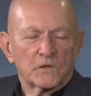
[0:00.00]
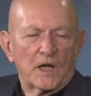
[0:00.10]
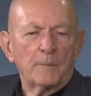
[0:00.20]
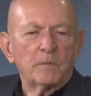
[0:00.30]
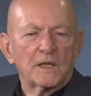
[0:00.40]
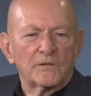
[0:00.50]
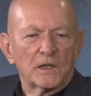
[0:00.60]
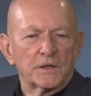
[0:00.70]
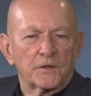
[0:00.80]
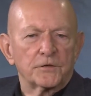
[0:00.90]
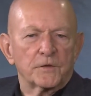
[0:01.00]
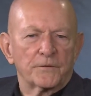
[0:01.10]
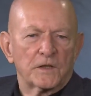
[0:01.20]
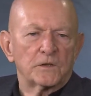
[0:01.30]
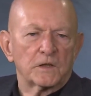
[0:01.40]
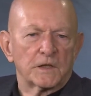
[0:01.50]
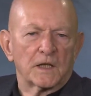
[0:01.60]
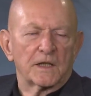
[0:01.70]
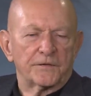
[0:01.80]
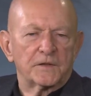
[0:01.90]
top level leaders. Eventually, I
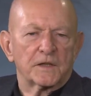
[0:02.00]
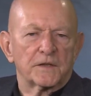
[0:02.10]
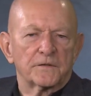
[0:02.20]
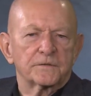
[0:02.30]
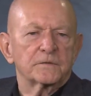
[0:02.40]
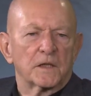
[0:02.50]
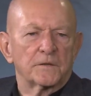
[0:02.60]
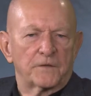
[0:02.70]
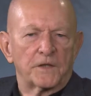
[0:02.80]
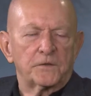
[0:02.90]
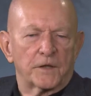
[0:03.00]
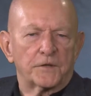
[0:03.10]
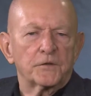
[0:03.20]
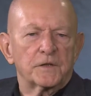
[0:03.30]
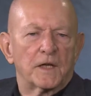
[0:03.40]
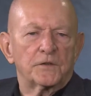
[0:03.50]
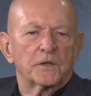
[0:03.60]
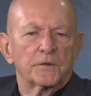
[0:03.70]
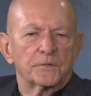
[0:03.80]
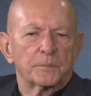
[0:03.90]
left the uh, flight director's console.
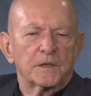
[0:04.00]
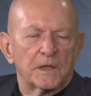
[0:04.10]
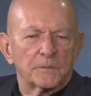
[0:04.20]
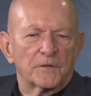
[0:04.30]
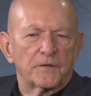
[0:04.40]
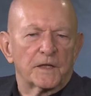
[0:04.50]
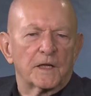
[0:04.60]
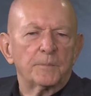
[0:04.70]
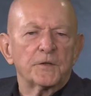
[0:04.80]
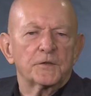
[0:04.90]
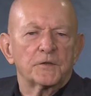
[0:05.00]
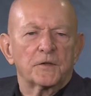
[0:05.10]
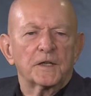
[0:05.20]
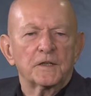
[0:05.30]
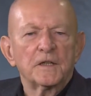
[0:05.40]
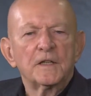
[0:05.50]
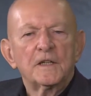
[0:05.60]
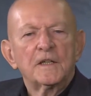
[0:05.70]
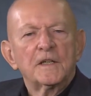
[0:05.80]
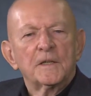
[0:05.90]
I was, became the flight operation director.
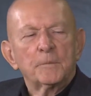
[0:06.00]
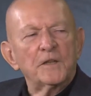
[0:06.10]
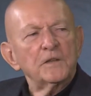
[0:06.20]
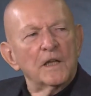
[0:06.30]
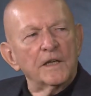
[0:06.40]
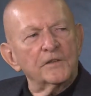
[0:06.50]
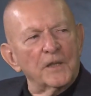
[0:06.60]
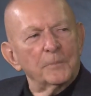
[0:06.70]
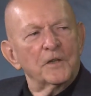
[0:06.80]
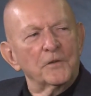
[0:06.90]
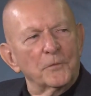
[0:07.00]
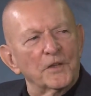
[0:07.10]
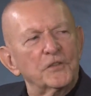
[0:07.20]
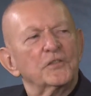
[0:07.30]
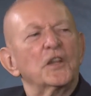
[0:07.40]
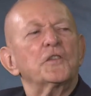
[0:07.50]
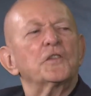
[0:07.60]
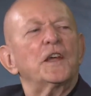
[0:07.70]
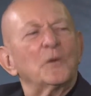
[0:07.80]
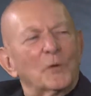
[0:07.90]
Basically, I accepted the risk that they